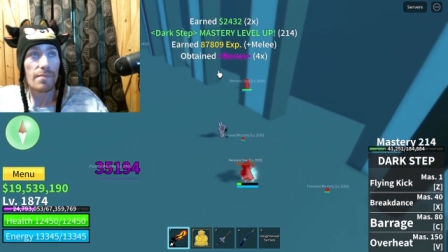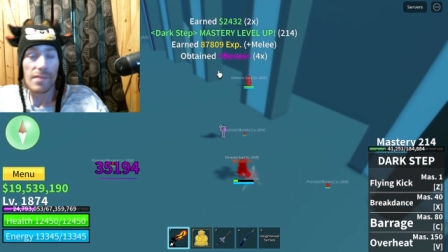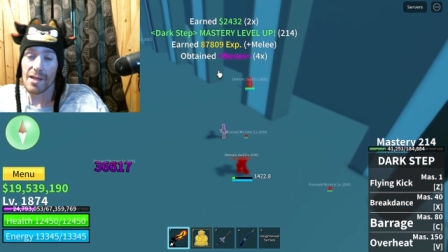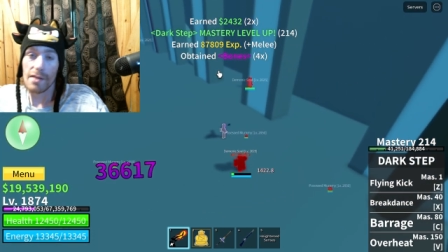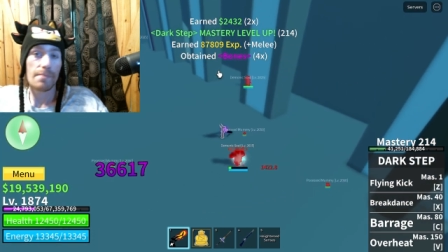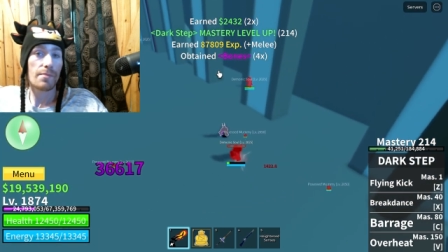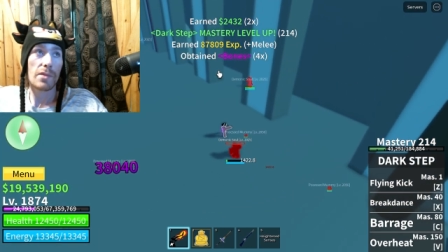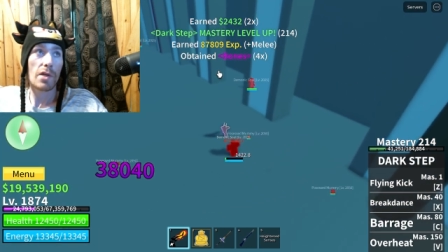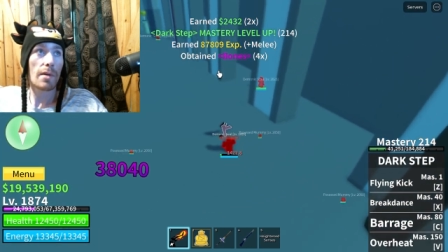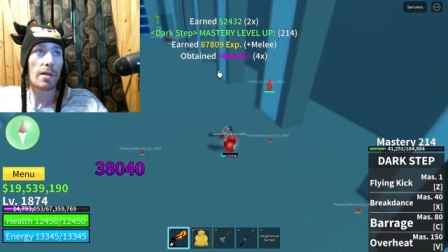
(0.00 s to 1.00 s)
you know
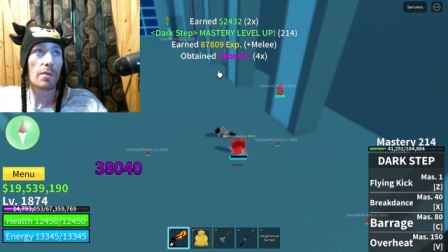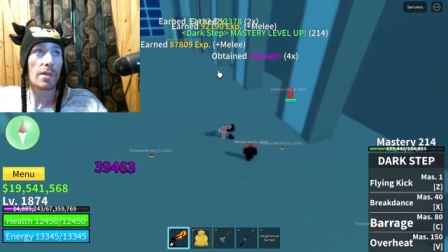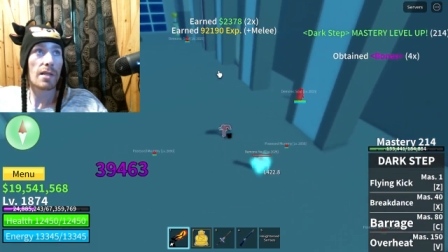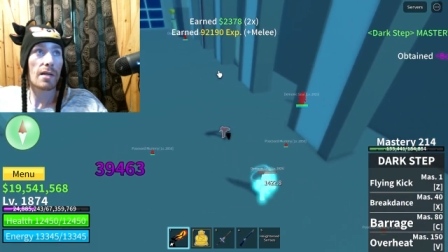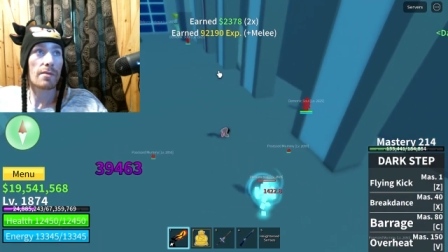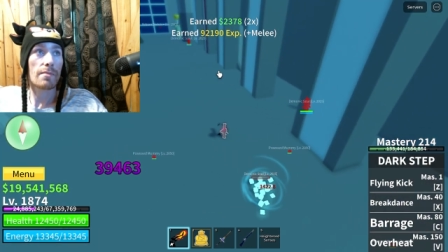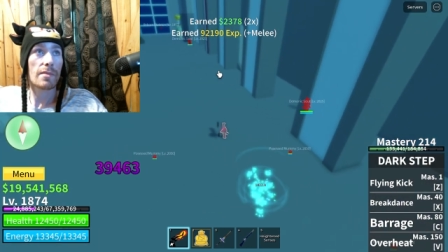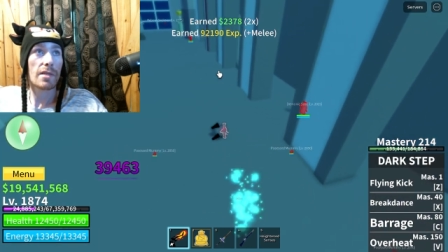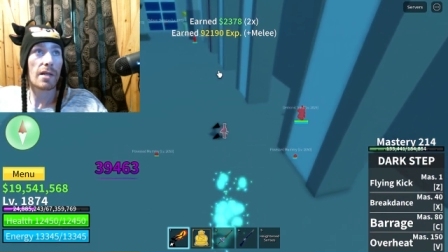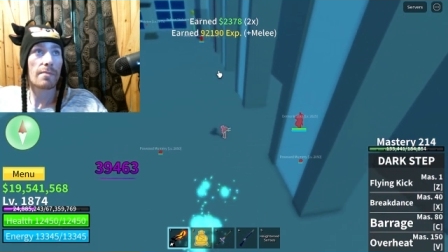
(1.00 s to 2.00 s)
two birds one stone
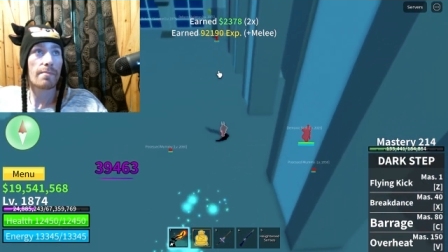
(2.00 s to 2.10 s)
you know